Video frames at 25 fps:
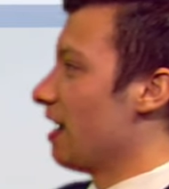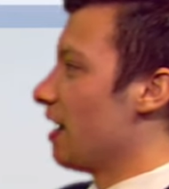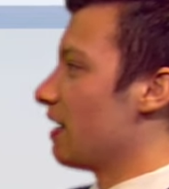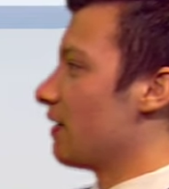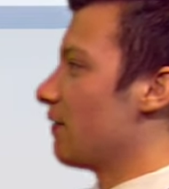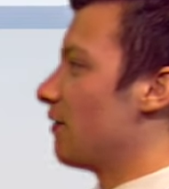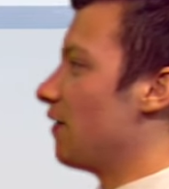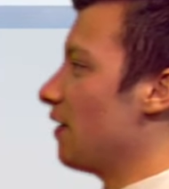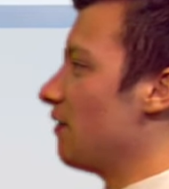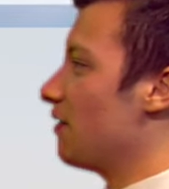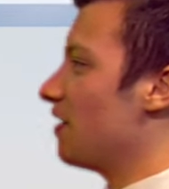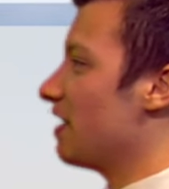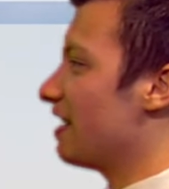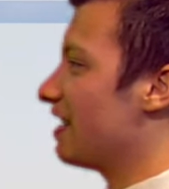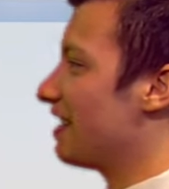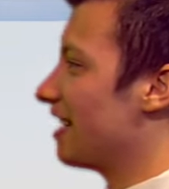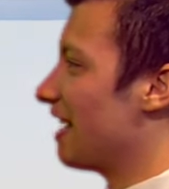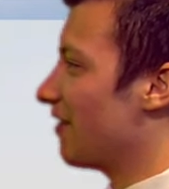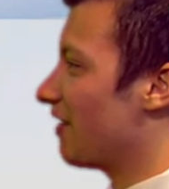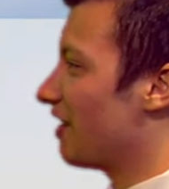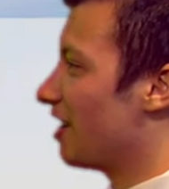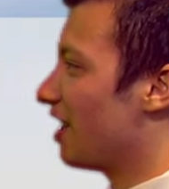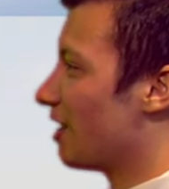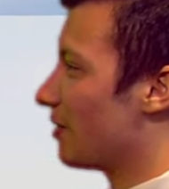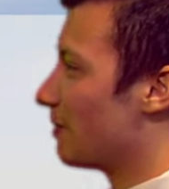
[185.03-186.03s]

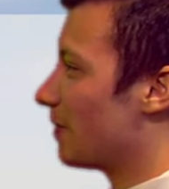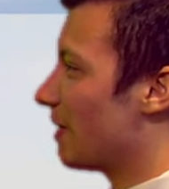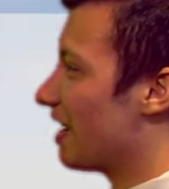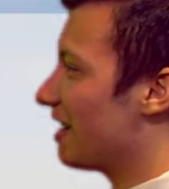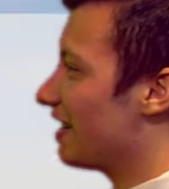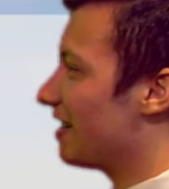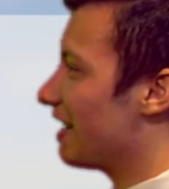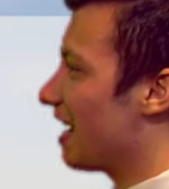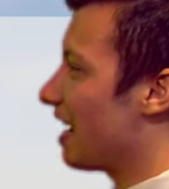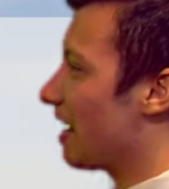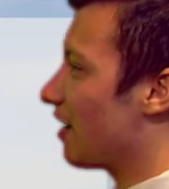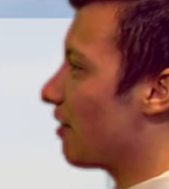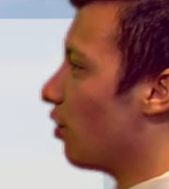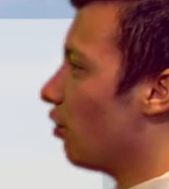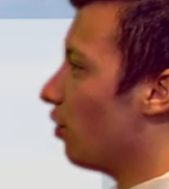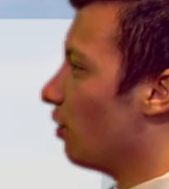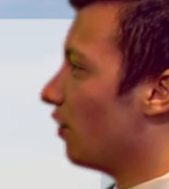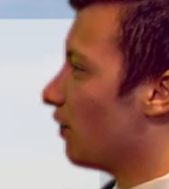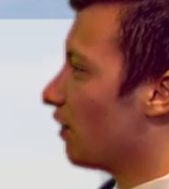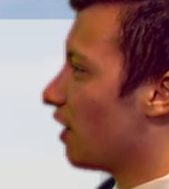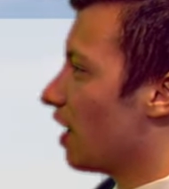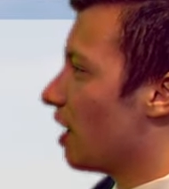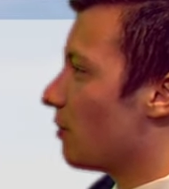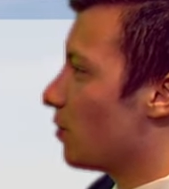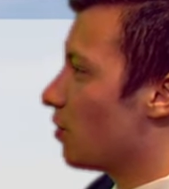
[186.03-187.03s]
57 on Monday. Cold
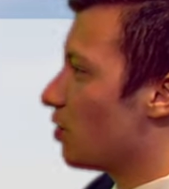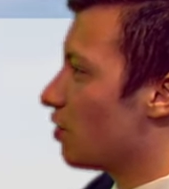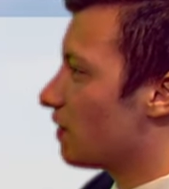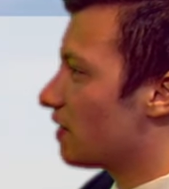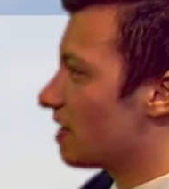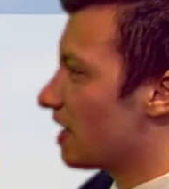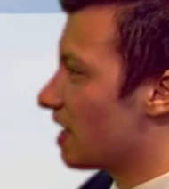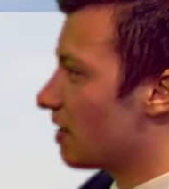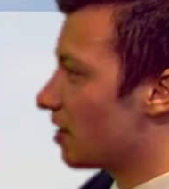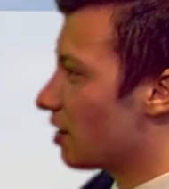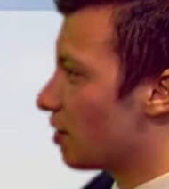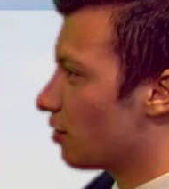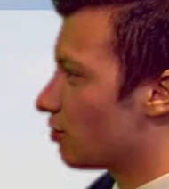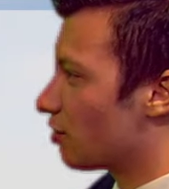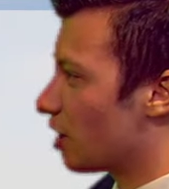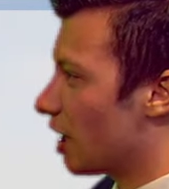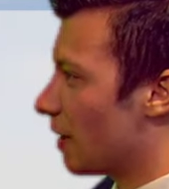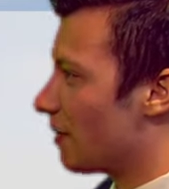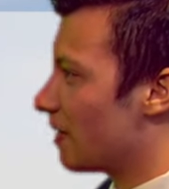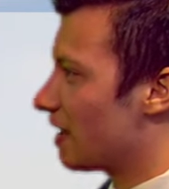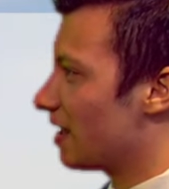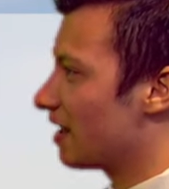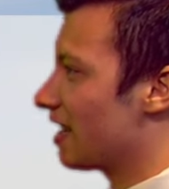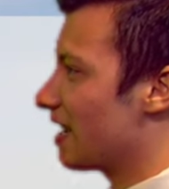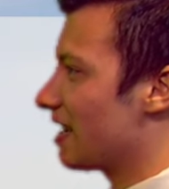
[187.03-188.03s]
front moves in, though,
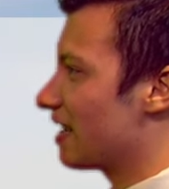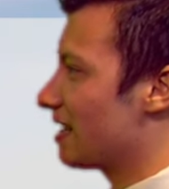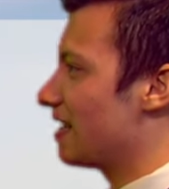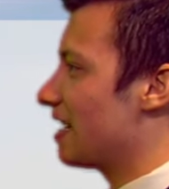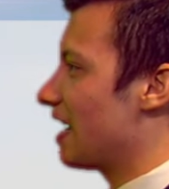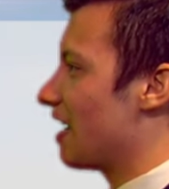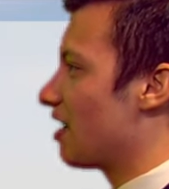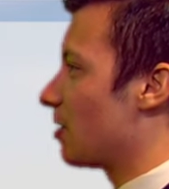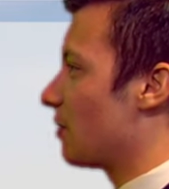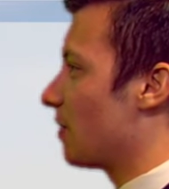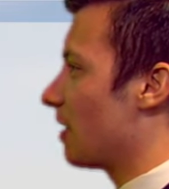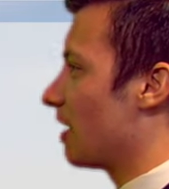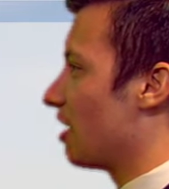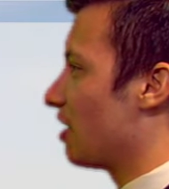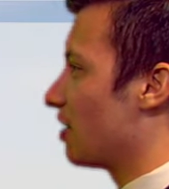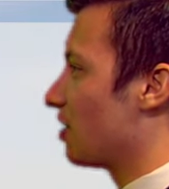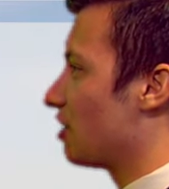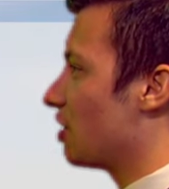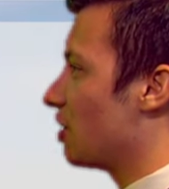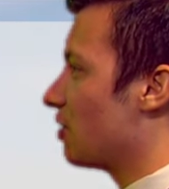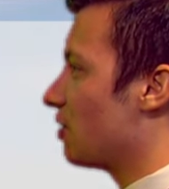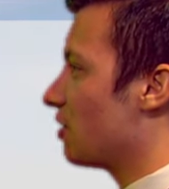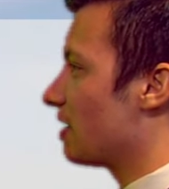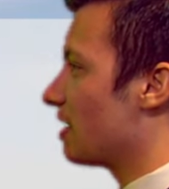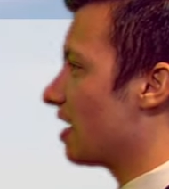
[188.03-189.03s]
dropping things down a bit on
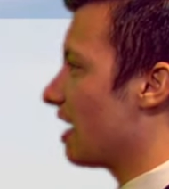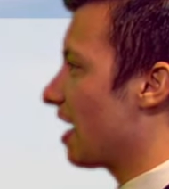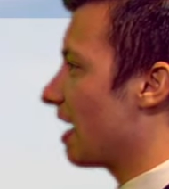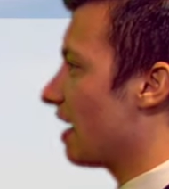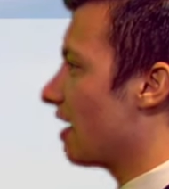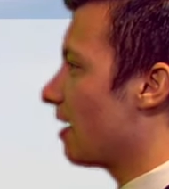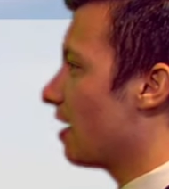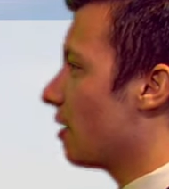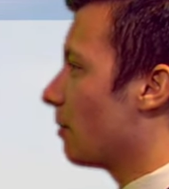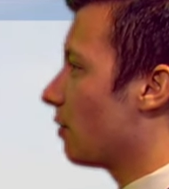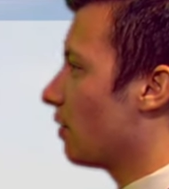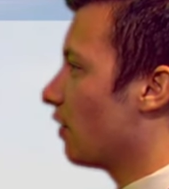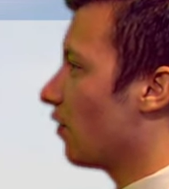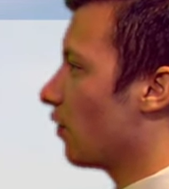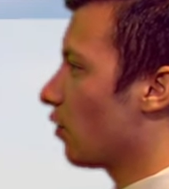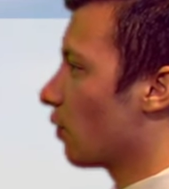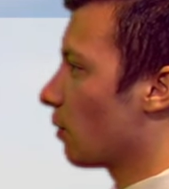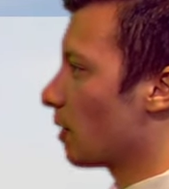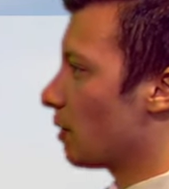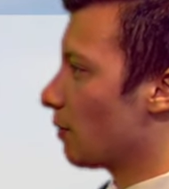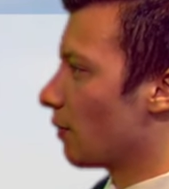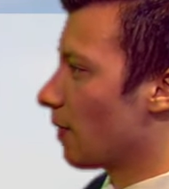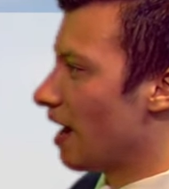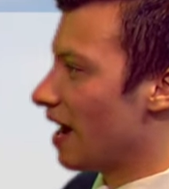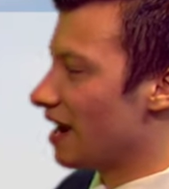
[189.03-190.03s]
Tuesday before we
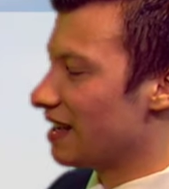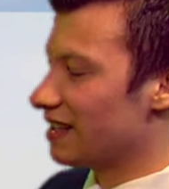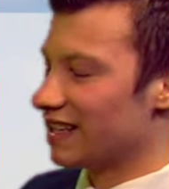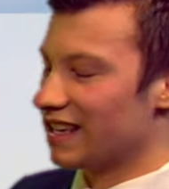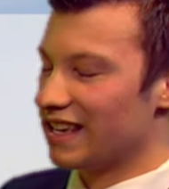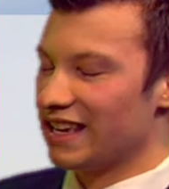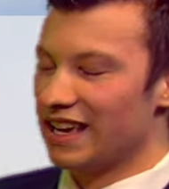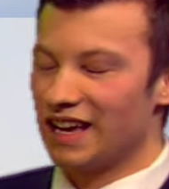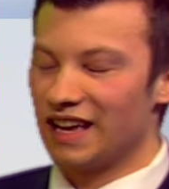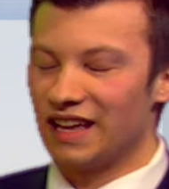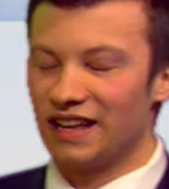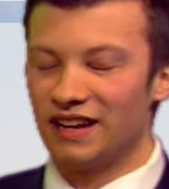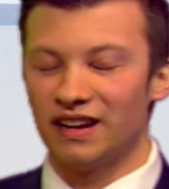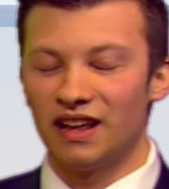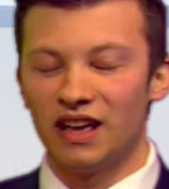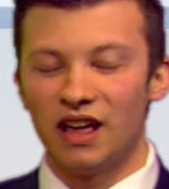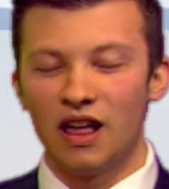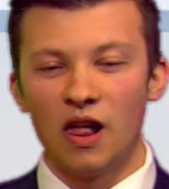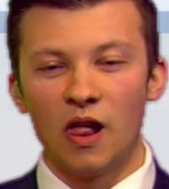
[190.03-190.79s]
rise again